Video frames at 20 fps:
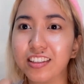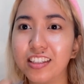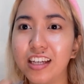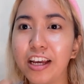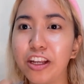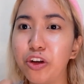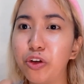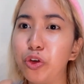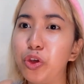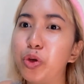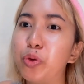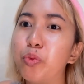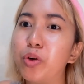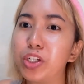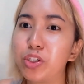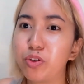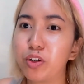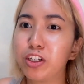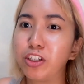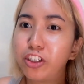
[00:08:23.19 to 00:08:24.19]
I know you
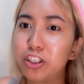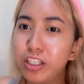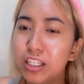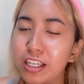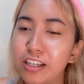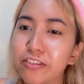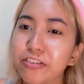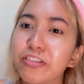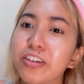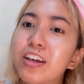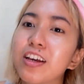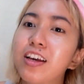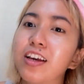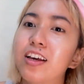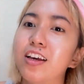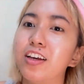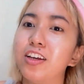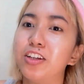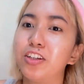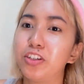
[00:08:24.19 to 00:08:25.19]
want to achieve
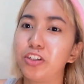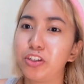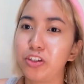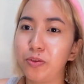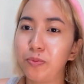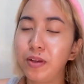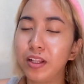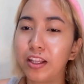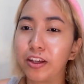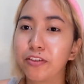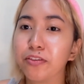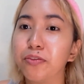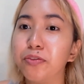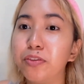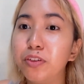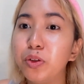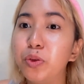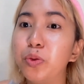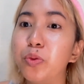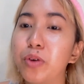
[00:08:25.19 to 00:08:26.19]
to be like
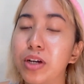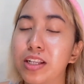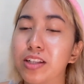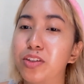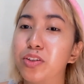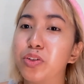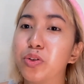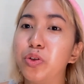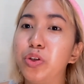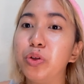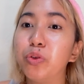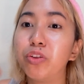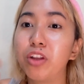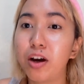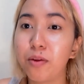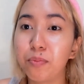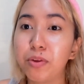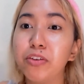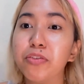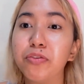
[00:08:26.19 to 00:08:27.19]
fluent, so you'll
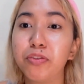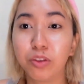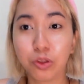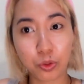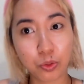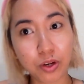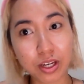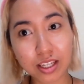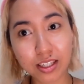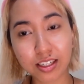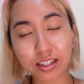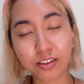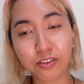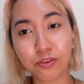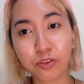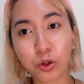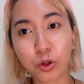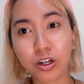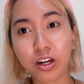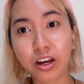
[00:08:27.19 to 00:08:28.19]
not be fluent
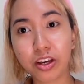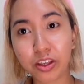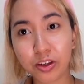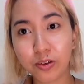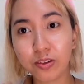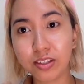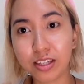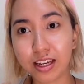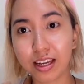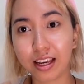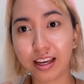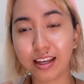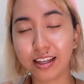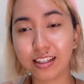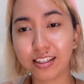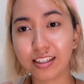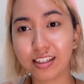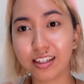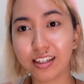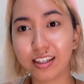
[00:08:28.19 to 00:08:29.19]
if you're not using it.
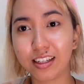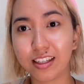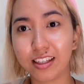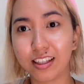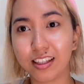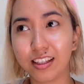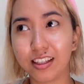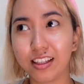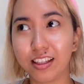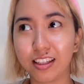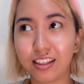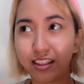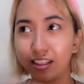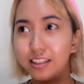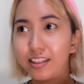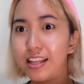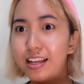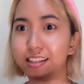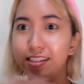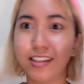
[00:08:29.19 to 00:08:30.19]

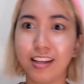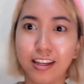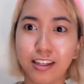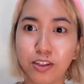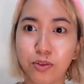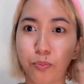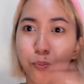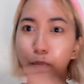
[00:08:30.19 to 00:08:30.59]
That's it.